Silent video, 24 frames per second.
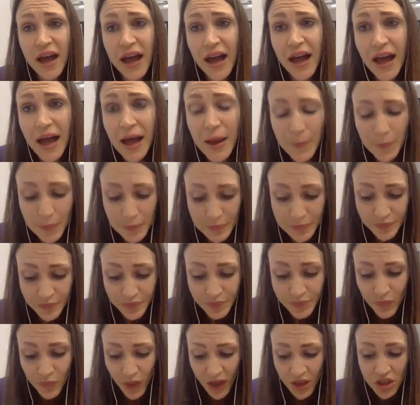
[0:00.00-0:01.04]

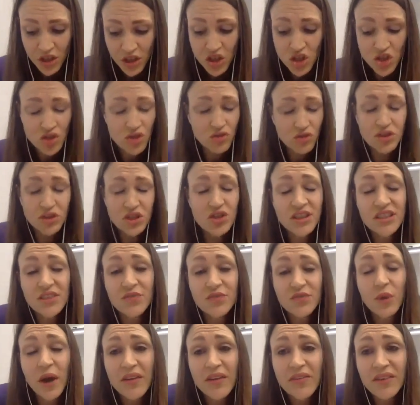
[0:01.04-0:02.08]

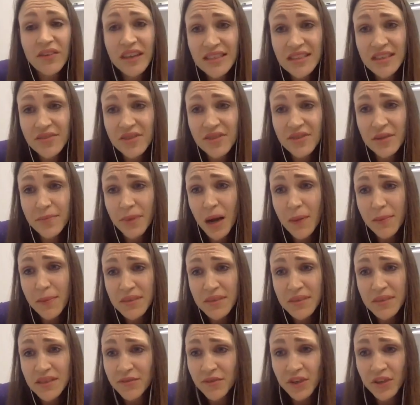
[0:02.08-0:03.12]
way of eating for the
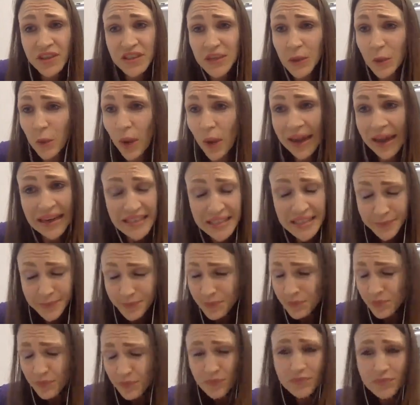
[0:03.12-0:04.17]
purpose of losing weight.
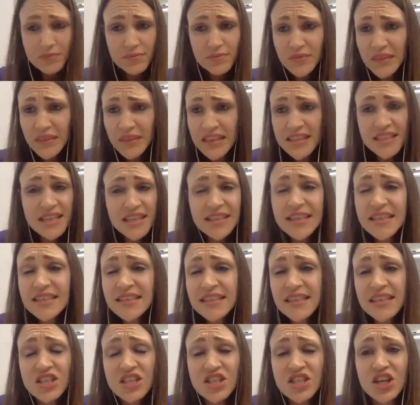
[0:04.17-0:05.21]

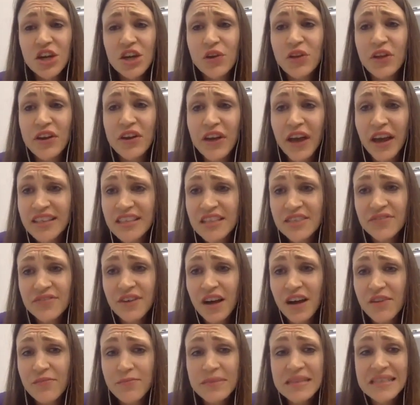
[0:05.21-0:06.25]
Statistics show that
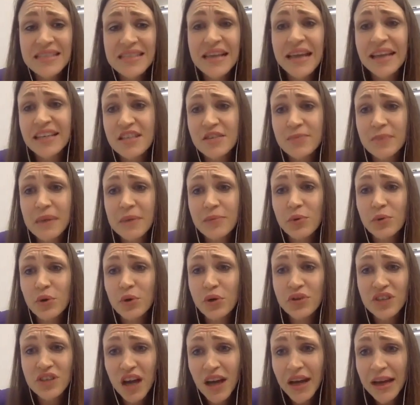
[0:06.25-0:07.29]
95% of people
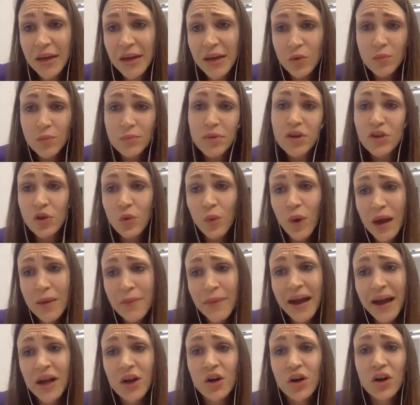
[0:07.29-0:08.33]
who diet will put the weight
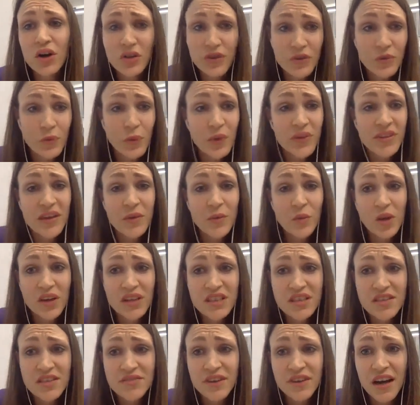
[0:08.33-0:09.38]
back on within 1
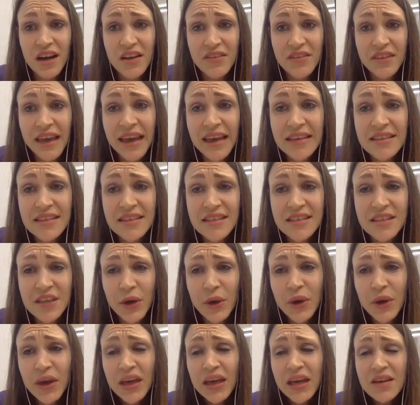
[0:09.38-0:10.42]
to 5 years. So
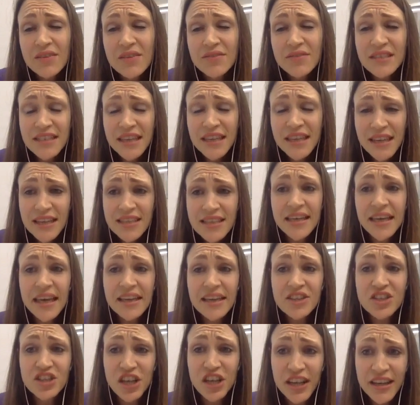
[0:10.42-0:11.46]
fertility
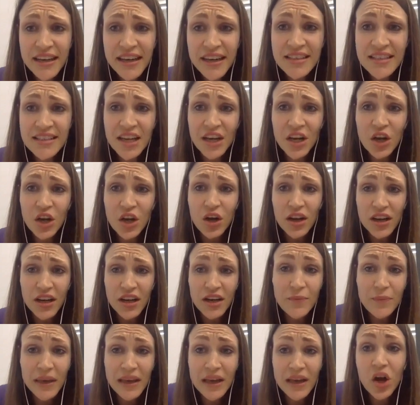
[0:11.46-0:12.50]
journeys
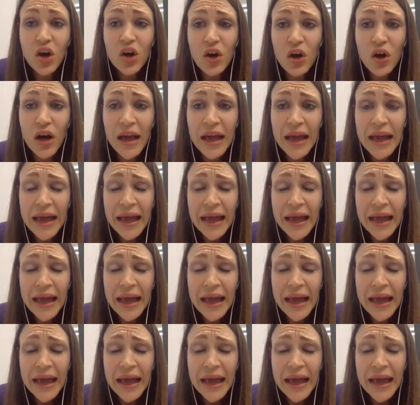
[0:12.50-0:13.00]
can be long.